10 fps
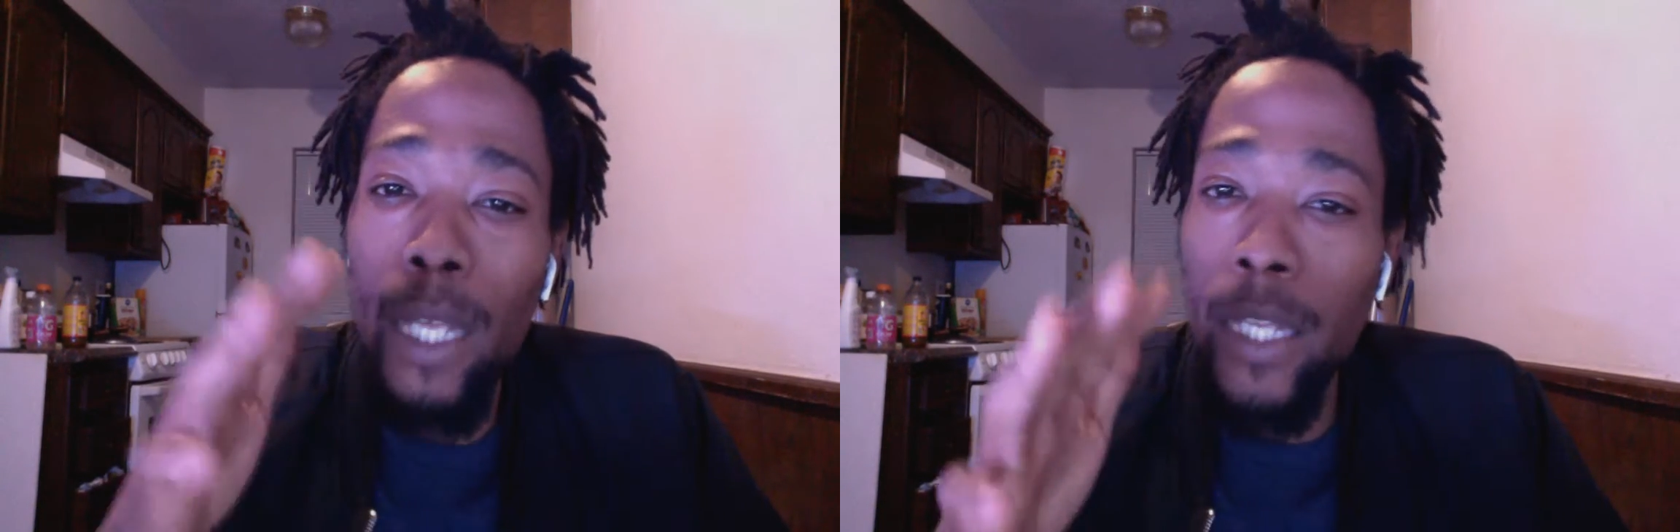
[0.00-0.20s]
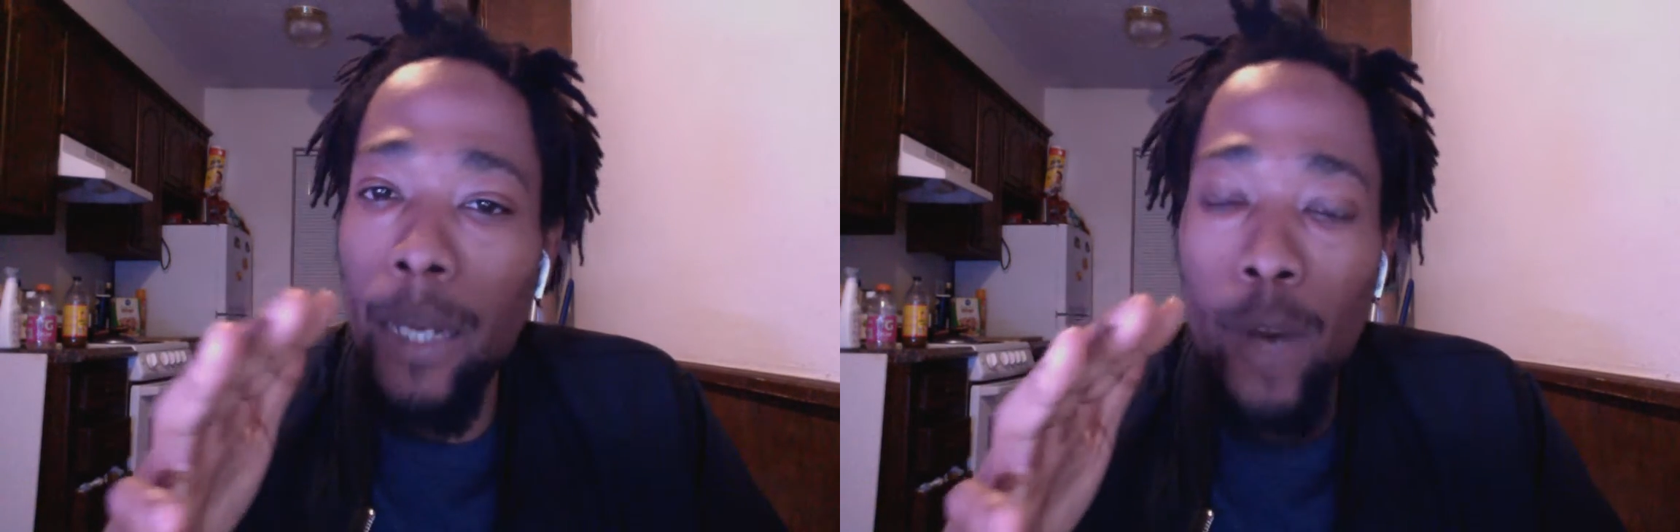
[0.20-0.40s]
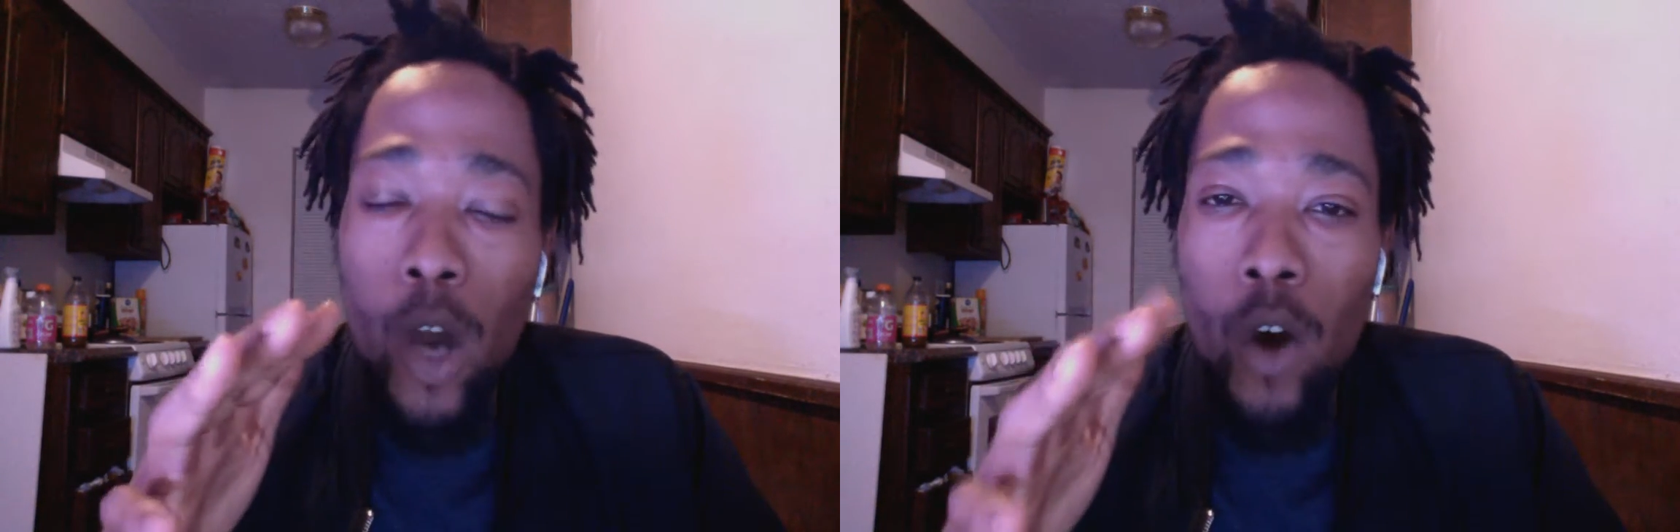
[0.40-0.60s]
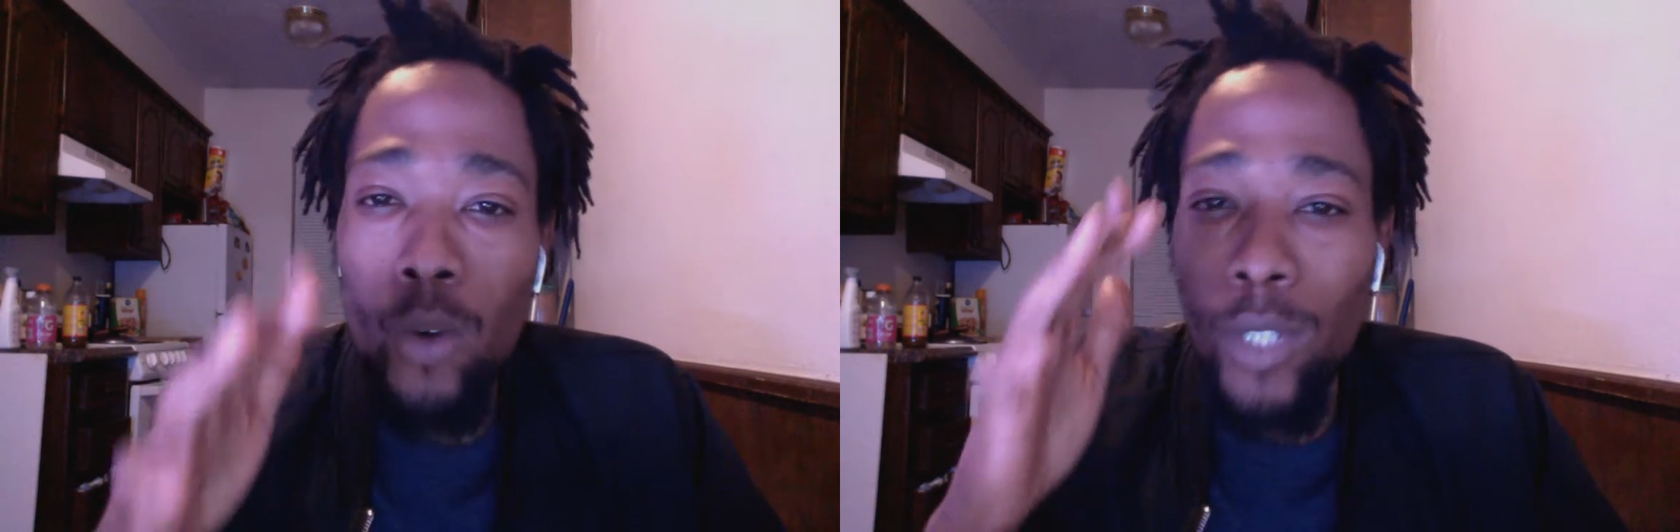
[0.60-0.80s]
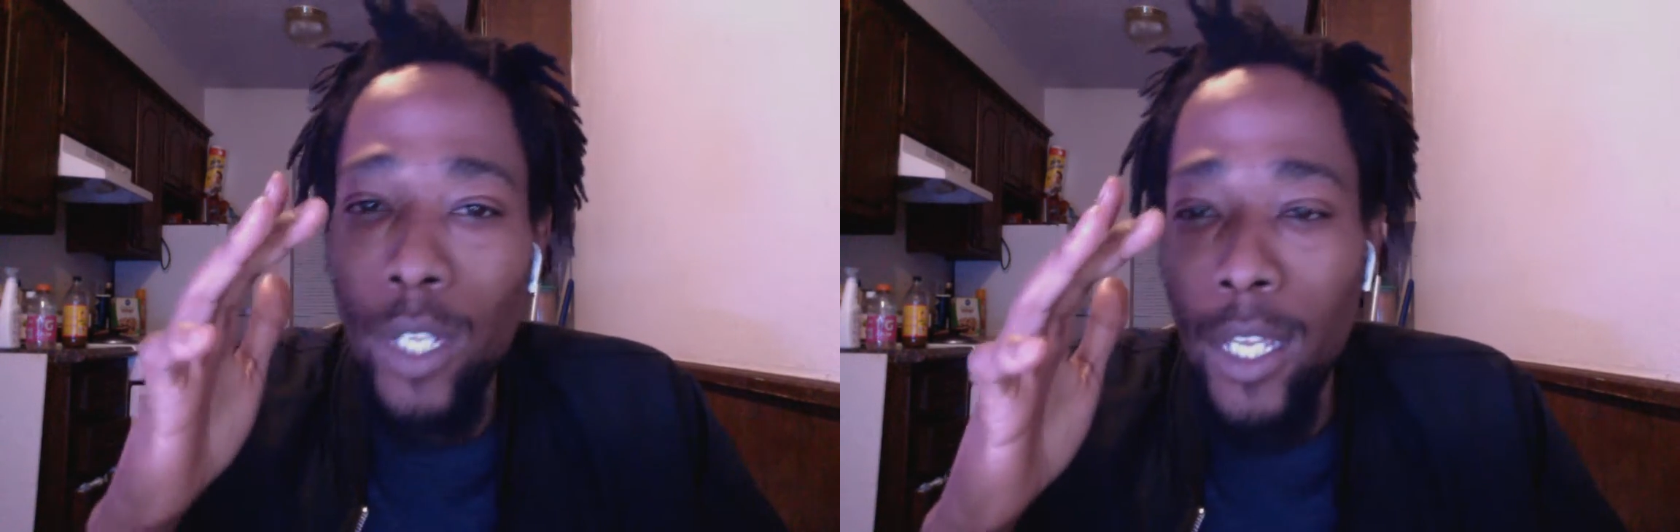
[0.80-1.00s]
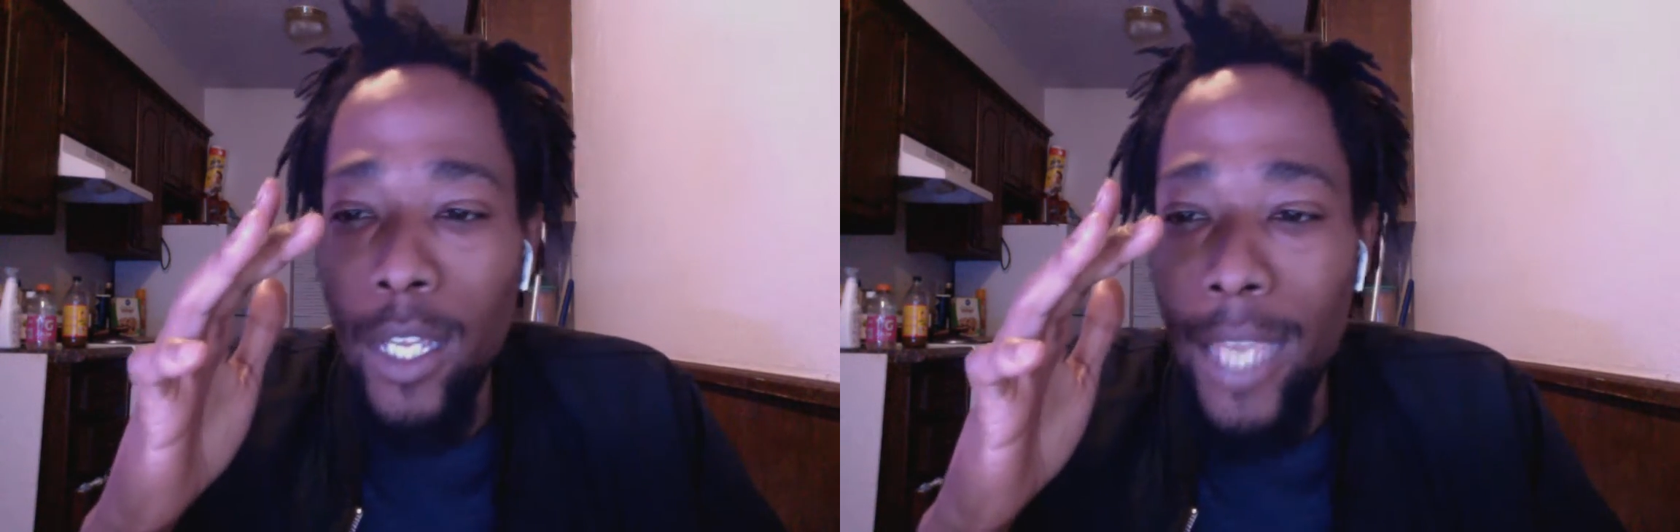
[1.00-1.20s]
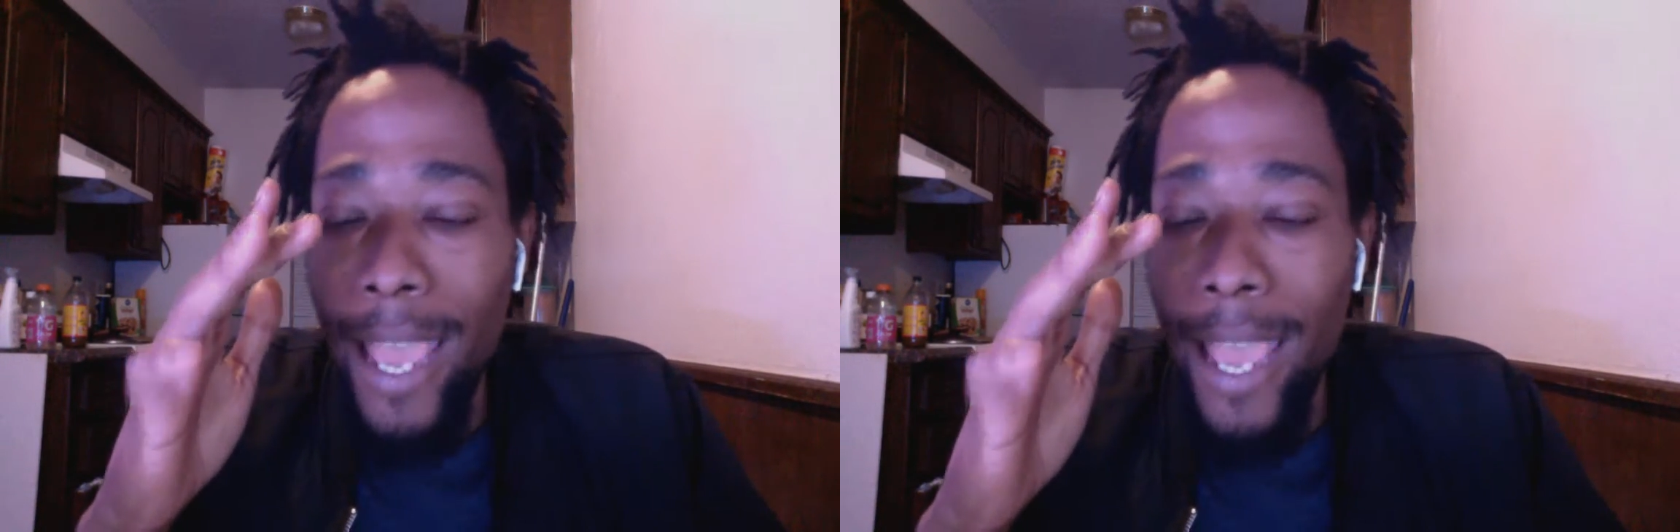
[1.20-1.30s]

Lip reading: and then I'm gone.